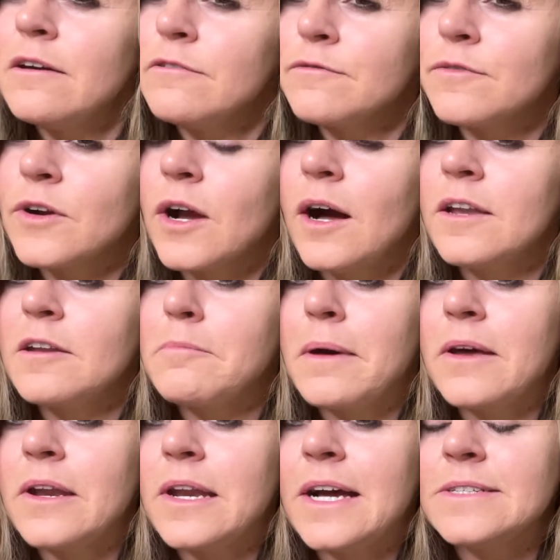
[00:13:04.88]
forgotten
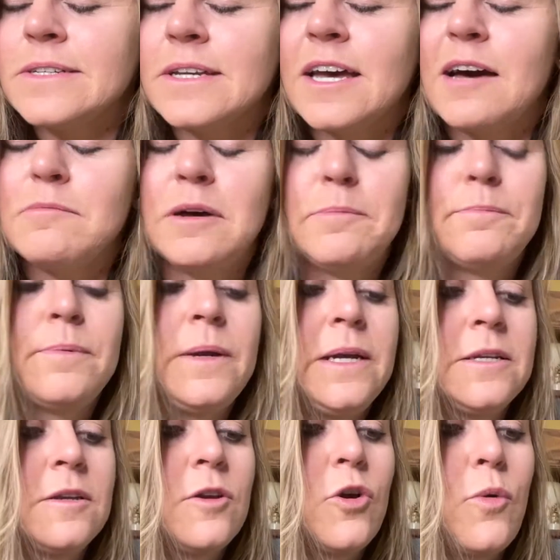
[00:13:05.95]
about, it hasn't come up
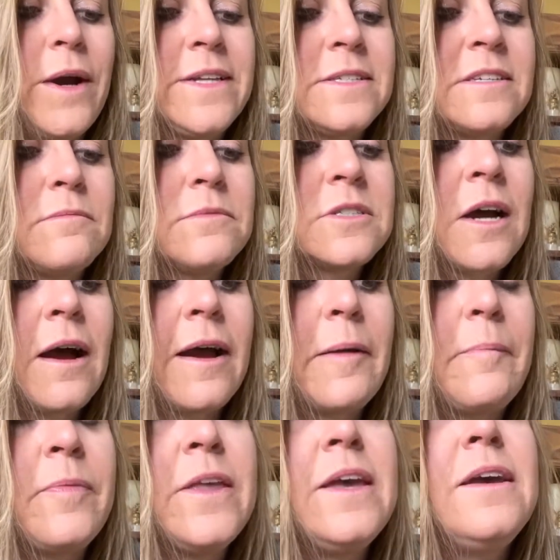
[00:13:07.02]
in quite some
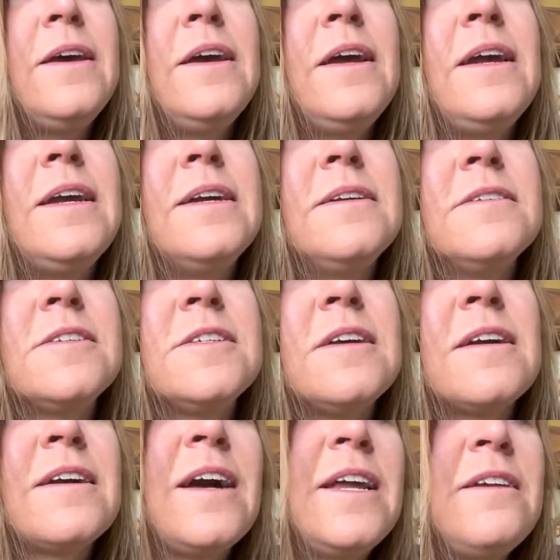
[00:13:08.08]
time, is
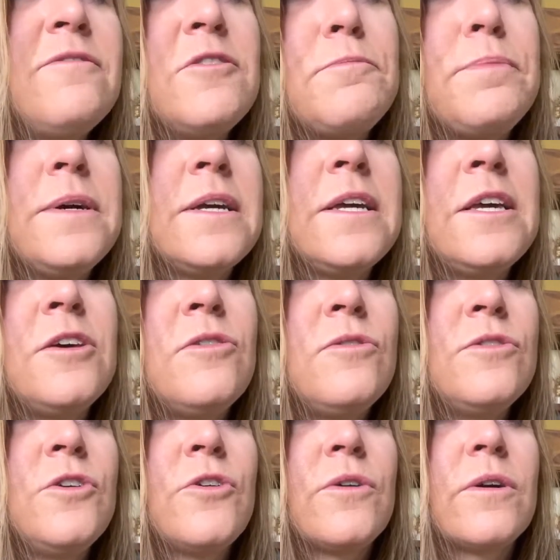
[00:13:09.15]
kind of a
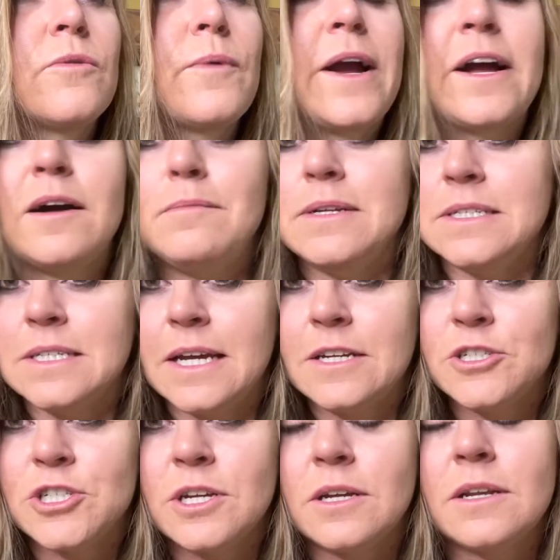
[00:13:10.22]
peculiar
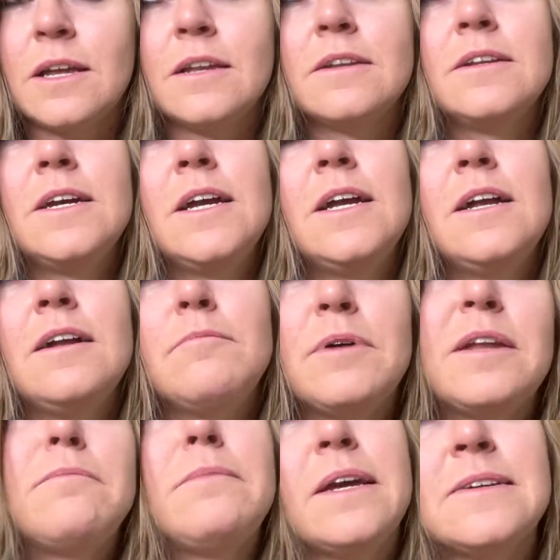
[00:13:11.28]
recommendation,
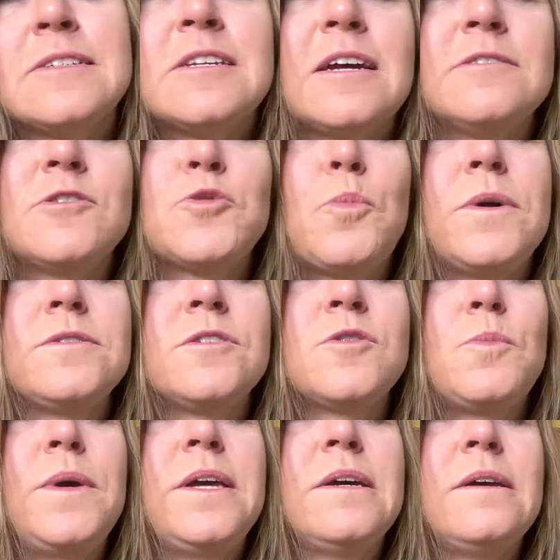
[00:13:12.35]
but it makes sense
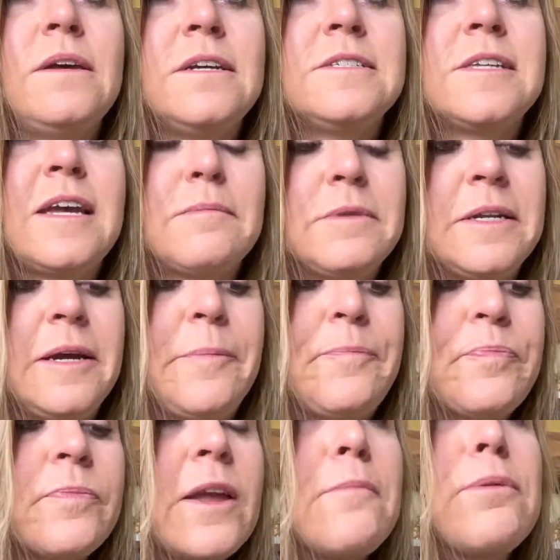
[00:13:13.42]
once we examine it.
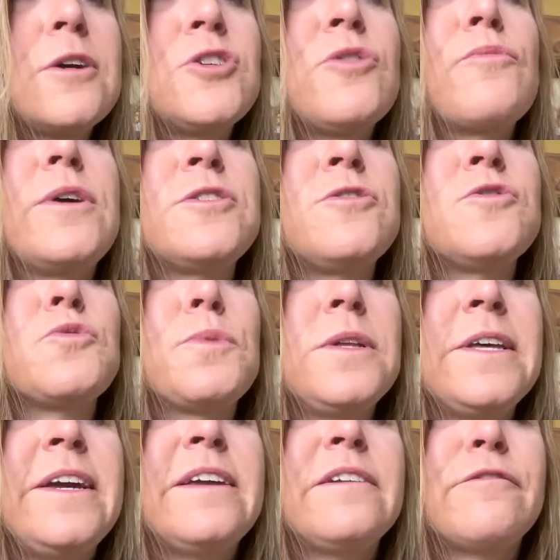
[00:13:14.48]
Bertrand Russell's
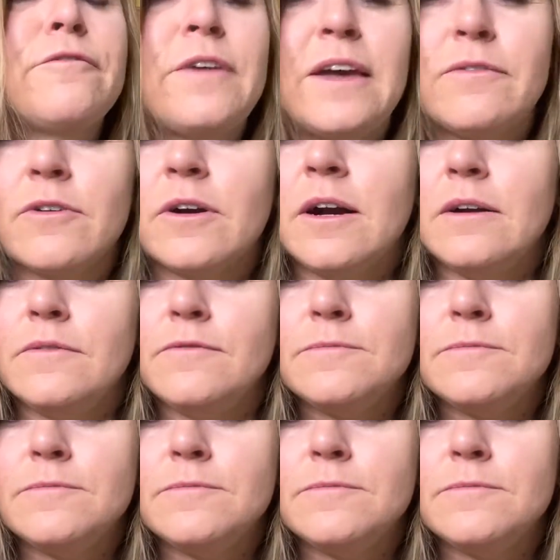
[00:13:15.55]
really in favor of